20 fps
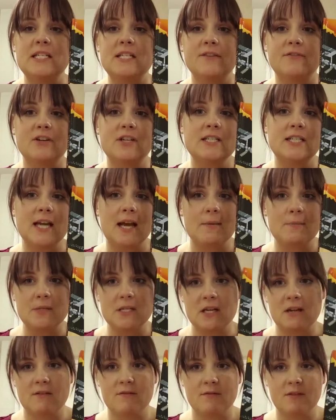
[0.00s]
different
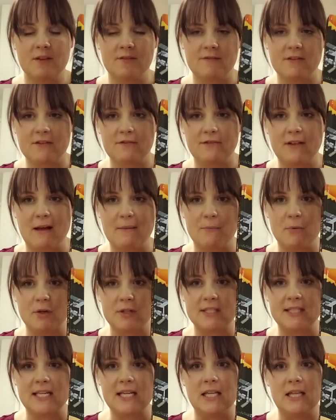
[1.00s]
types of Lift the Flap
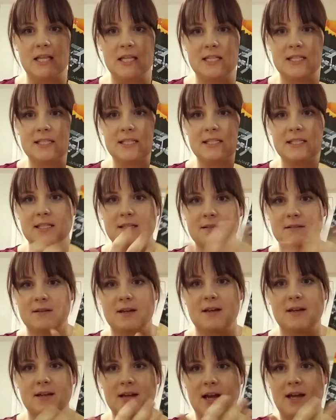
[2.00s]
books in this
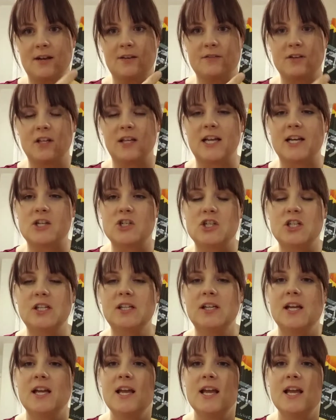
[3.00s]
kind of collection.